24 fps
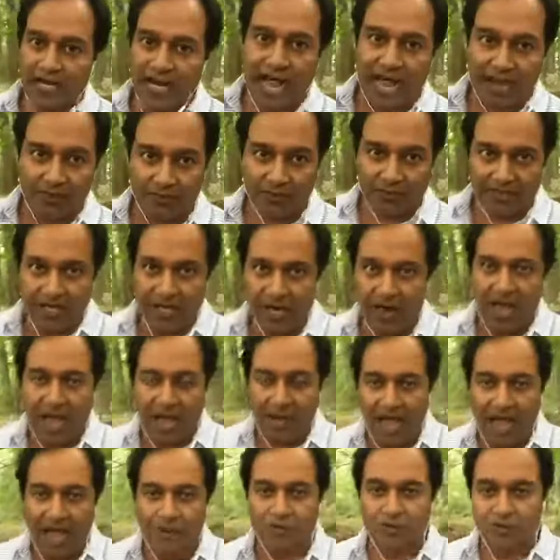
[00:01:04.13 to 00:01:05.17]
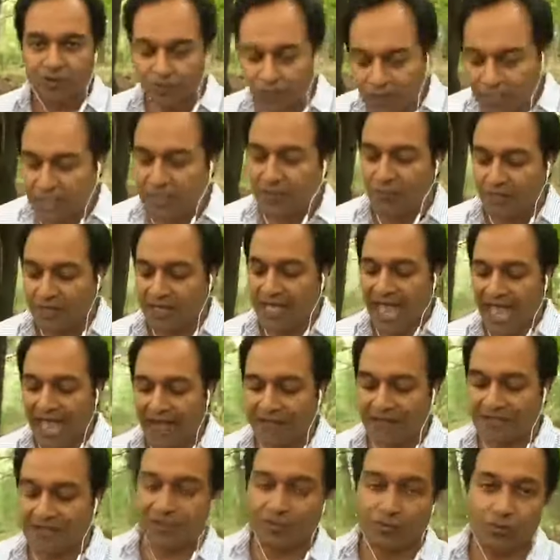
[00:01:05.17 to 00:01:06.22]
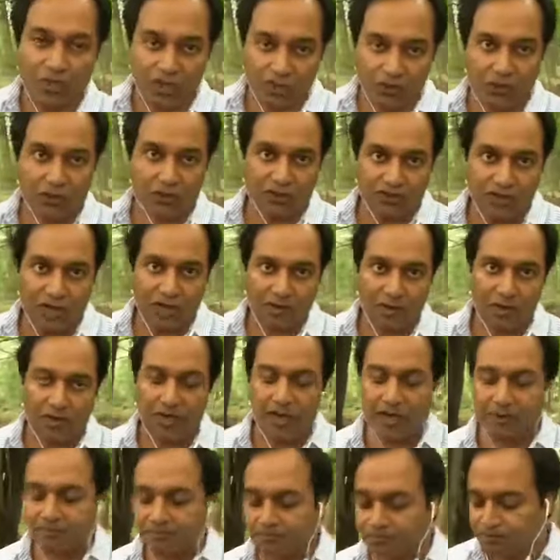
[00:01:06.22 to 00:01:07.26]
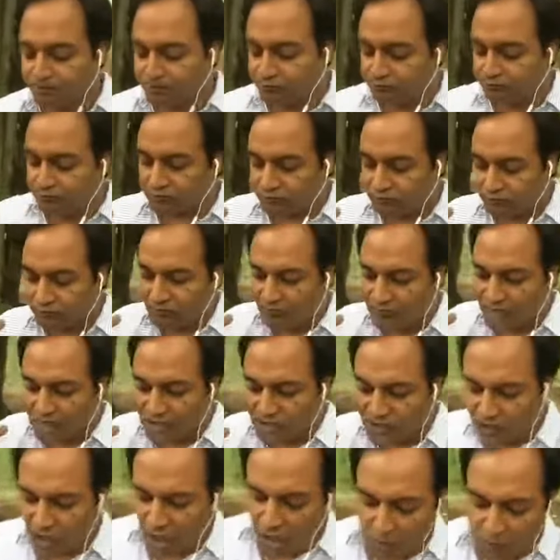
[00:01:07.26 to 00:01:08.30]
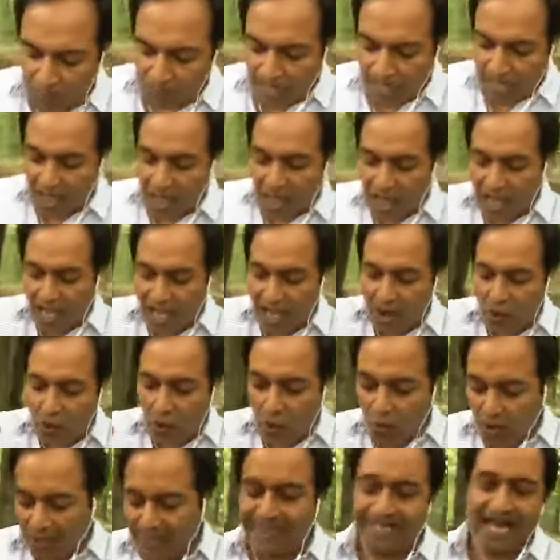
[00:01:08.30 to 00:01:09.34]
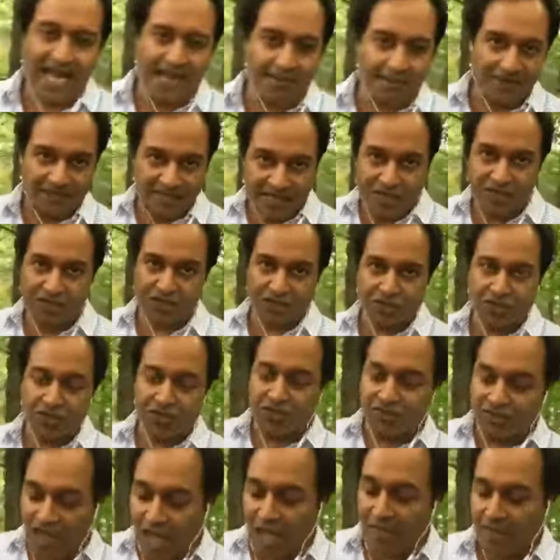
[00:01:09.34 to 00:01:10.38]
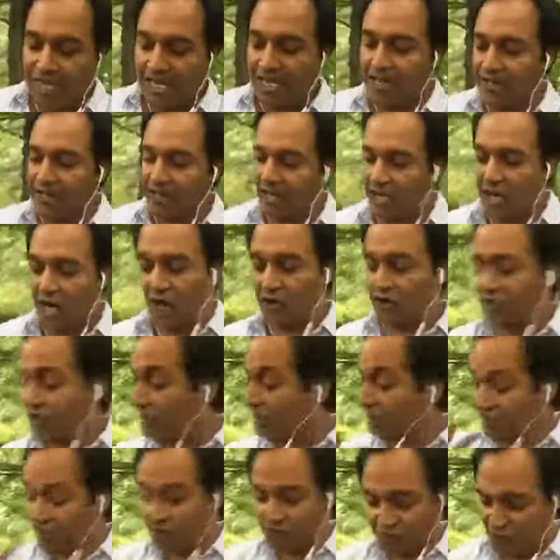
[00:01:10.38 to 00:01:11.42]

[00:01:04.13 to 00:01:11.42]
out. You know, I, I, was really, really having some real, real trouble there. So one time a teacher saw me, you know, just, just